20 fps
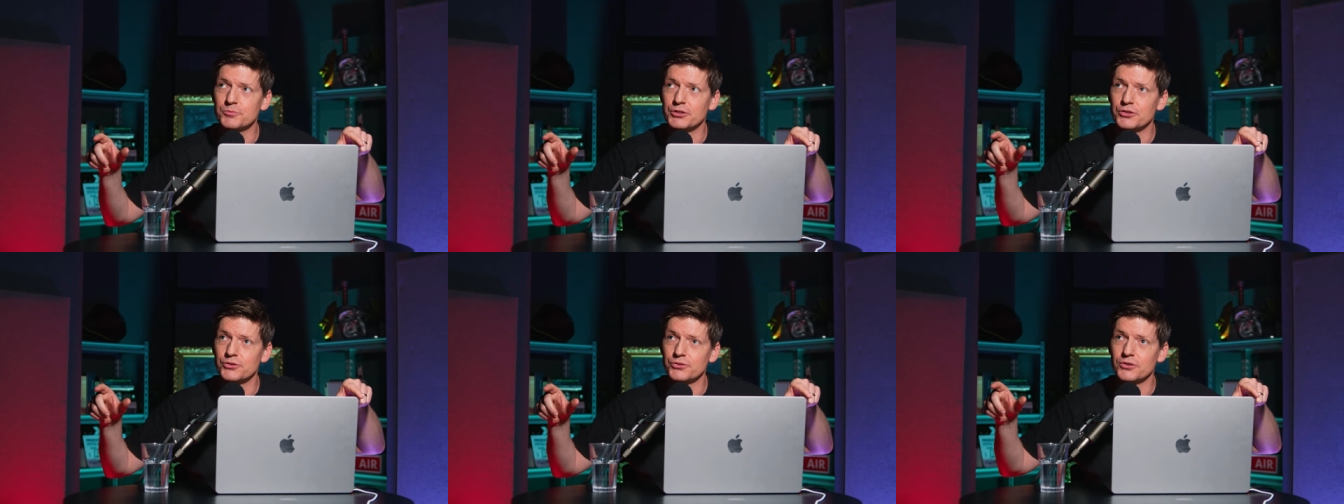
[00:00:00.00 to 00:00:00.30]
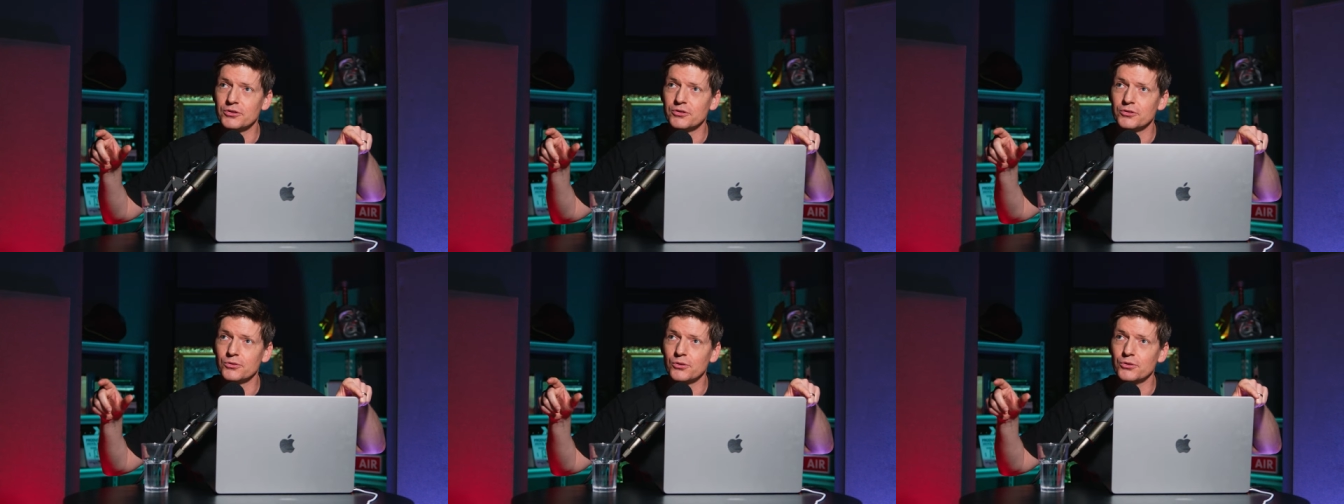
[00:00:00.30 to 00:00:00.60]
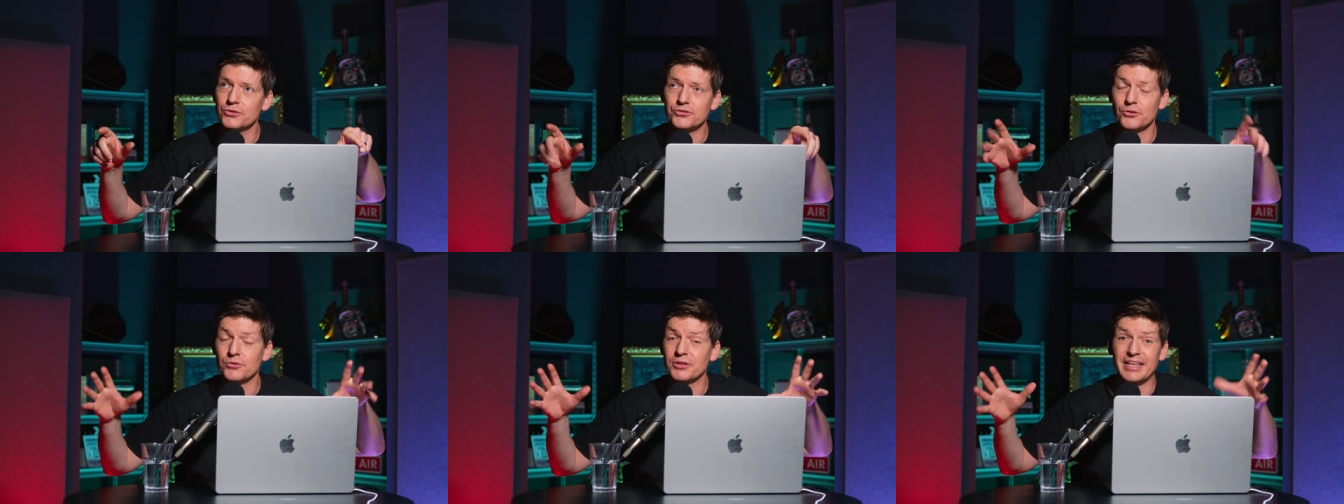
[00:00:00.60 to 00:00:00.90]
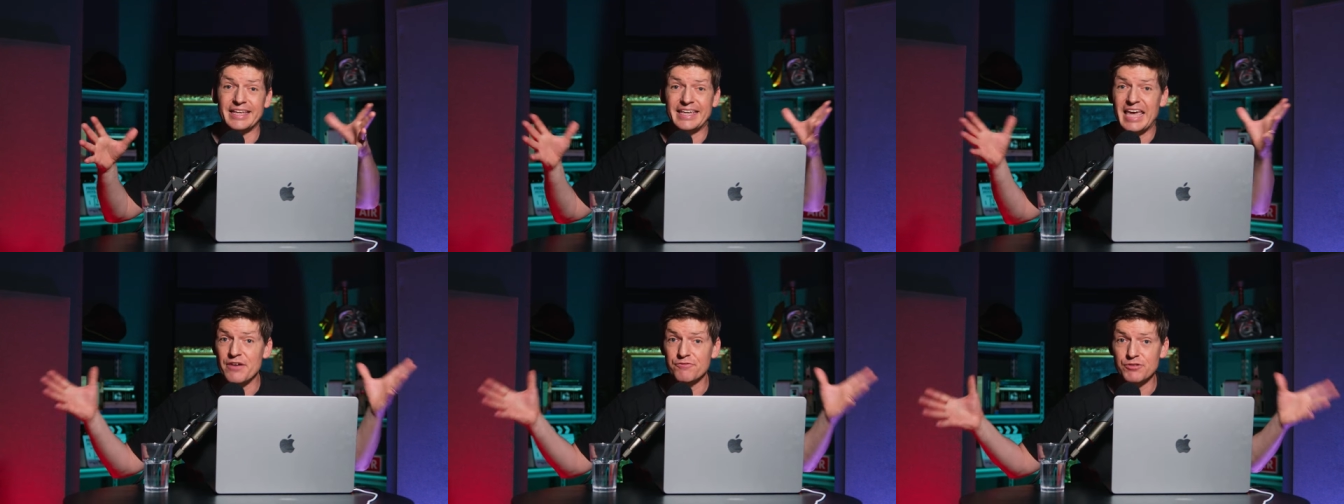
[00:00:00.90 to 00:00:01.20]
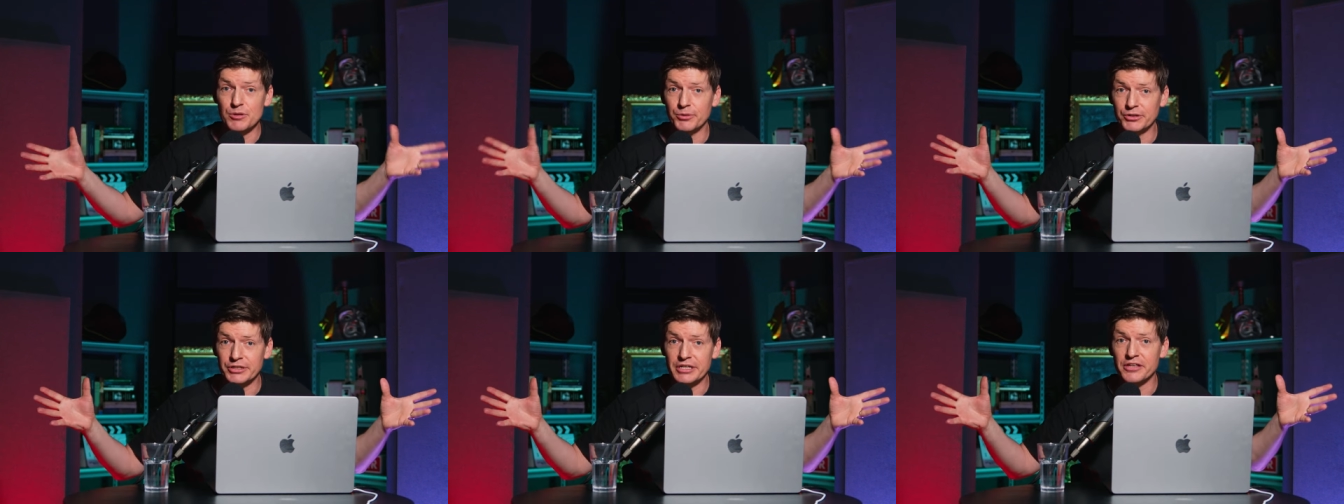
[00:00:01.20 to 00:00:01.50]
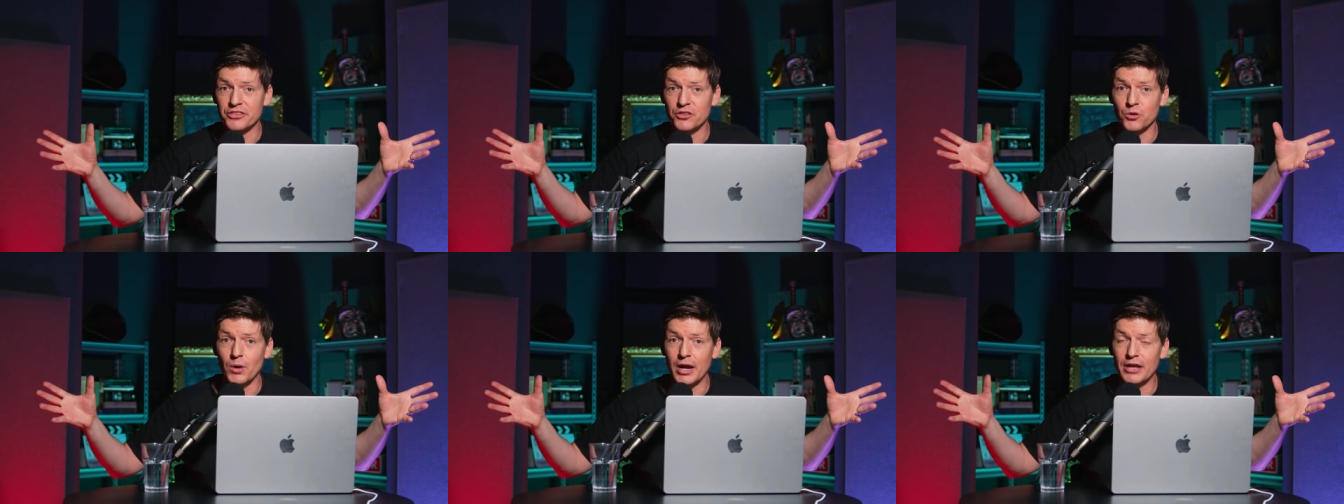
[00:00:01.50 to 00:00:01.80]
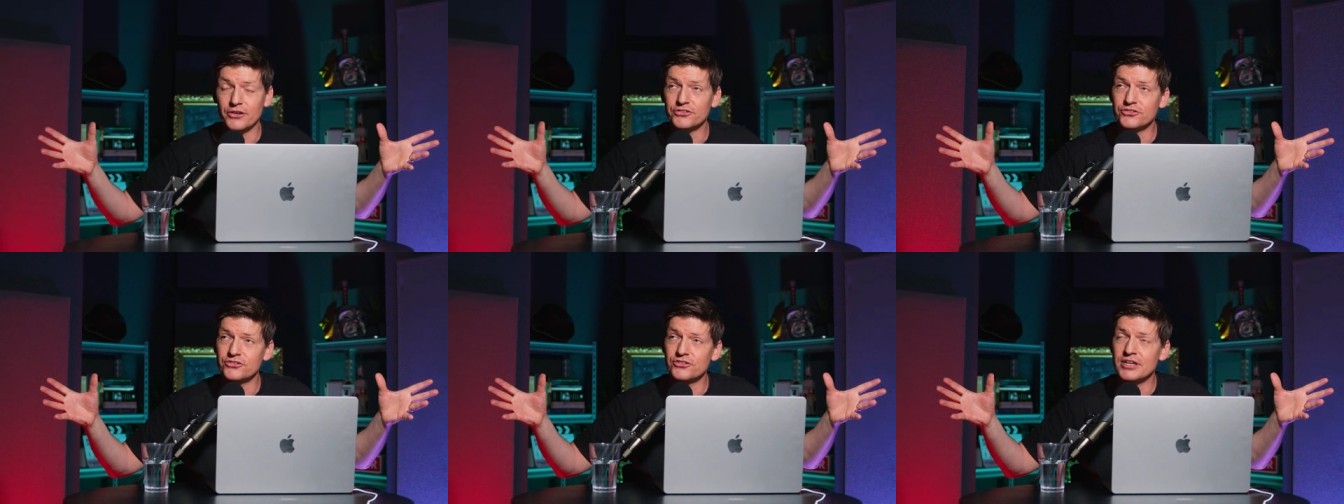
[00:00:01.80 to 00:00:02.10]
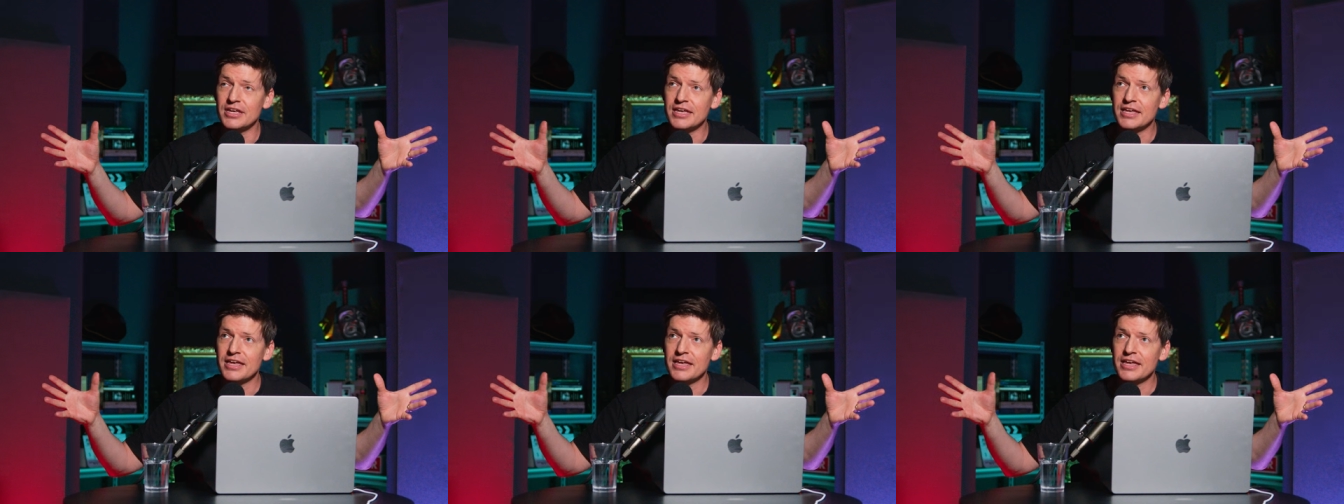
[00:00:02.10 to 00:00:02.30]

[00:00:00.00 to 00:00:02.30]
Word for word: but also like everybody in the West,